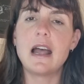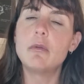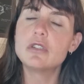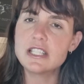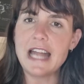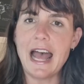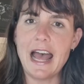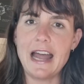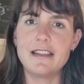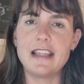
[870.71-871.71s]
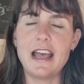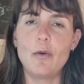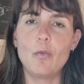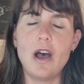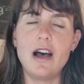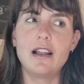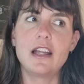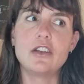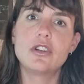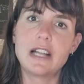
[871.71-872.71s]
I will just add that while a
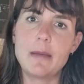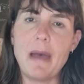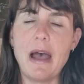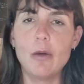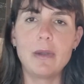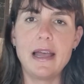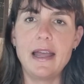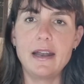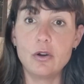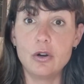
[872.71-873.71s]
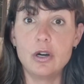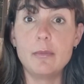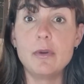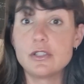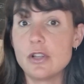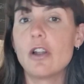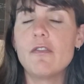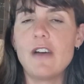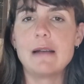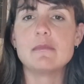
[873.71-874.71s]
nuclear power plant or most solar
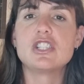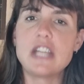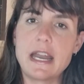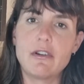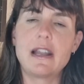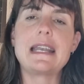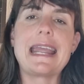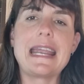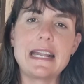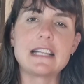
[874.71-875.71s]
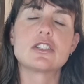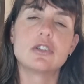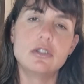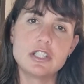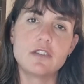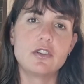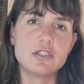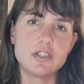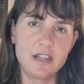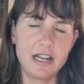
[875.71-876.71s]
farms generally need exclusive use of the